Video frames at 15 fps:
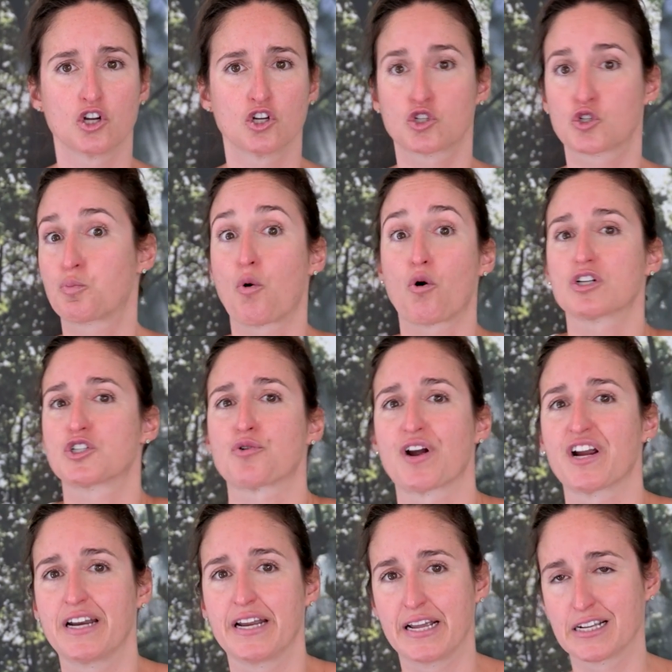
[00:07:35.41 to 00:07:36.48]
sport
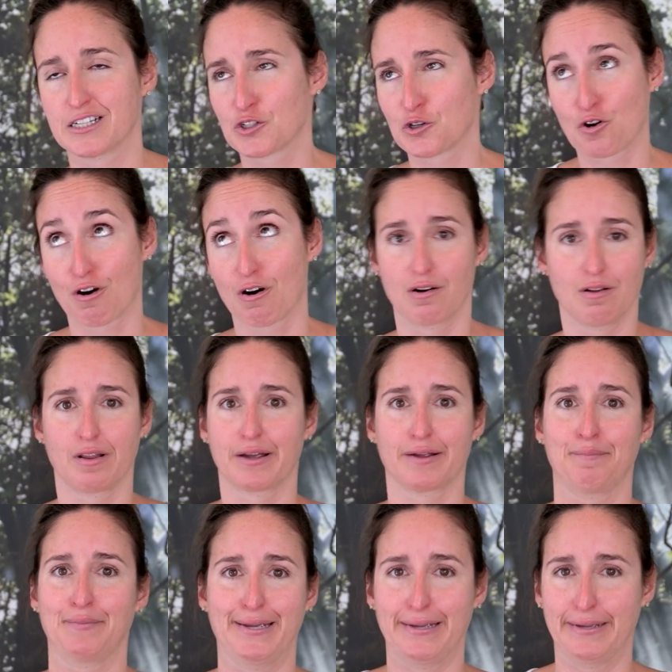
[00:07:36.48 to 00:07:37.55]
trainings, or like
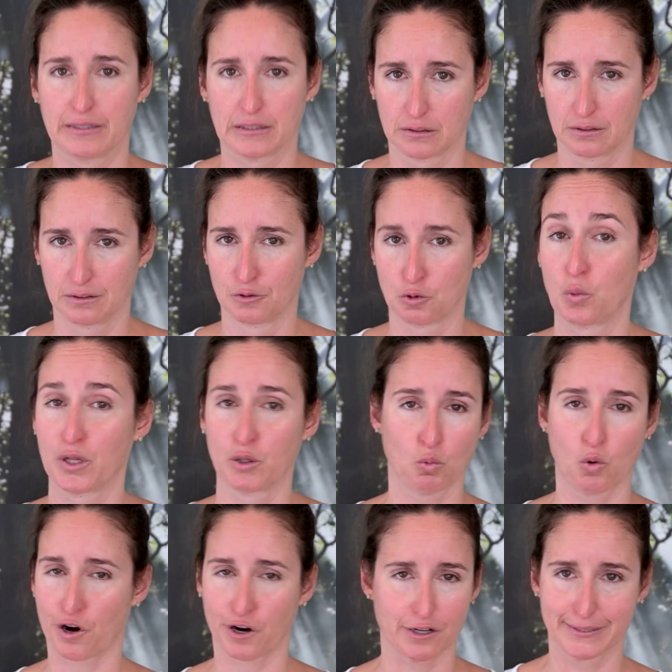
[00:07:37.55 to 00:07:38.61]
me, will
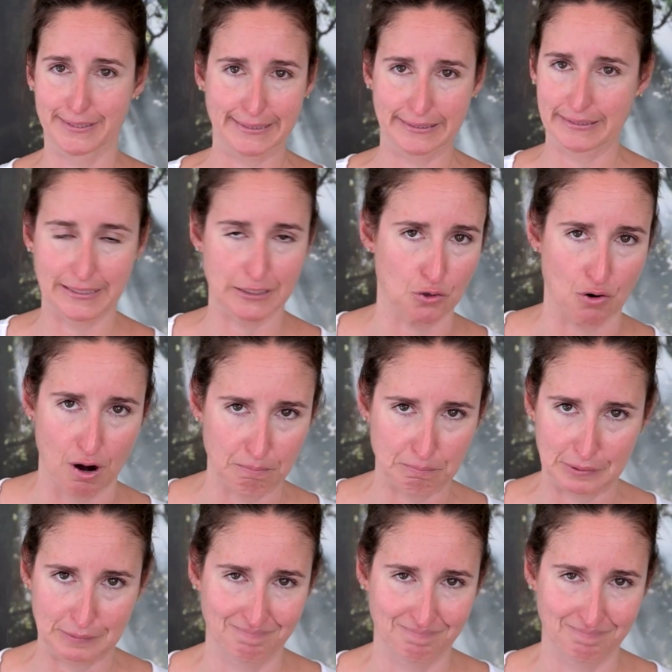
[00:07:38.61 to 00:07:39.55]
work until they drop.